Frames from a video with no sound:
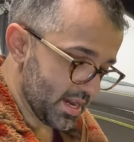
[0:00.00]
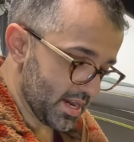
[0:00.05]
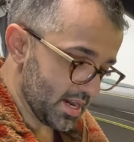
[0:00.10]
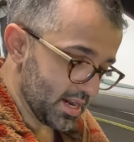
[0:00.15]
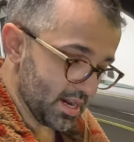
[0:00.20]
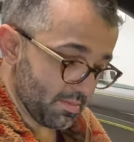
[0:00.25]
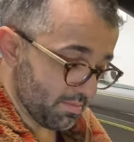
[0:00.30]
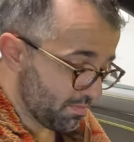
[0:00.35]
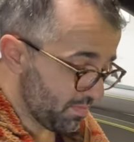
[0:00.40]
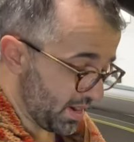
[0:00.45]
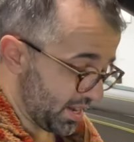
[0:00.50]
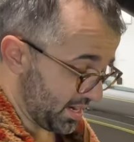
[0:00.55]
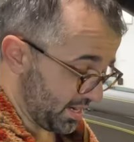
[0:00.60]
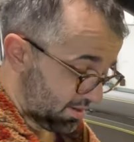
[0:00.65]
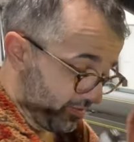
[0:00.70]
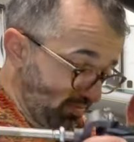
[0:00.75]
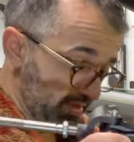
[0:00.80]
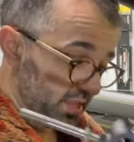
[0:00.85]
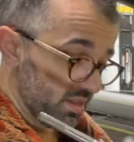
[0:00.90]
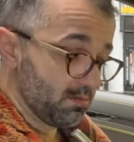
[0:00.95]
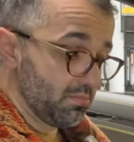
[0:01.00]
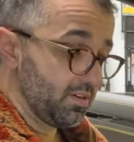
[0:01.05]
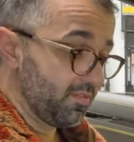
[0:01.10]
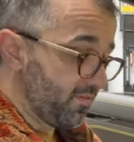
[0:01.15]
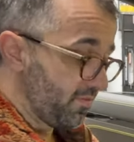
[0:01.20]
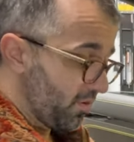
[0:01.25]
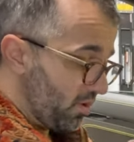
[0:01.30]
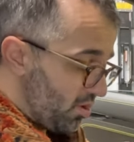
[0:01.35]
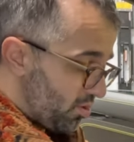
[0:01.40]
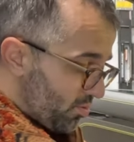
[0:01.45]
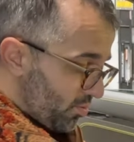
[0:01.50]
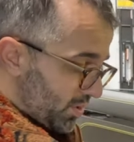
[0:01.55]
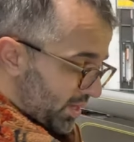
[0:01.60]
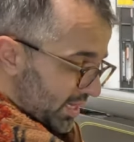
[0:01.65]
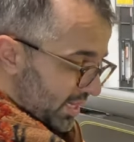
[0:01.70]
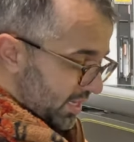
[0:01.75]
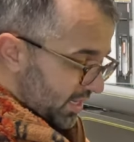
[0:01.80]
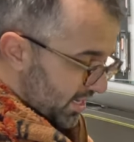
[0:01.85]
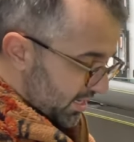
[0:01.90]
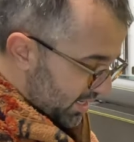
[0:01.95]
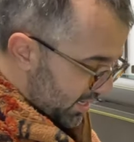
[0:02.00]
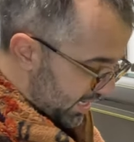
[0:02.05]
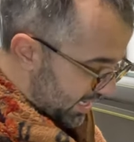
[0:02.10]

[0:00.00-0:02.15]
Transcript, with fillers: uh, but before we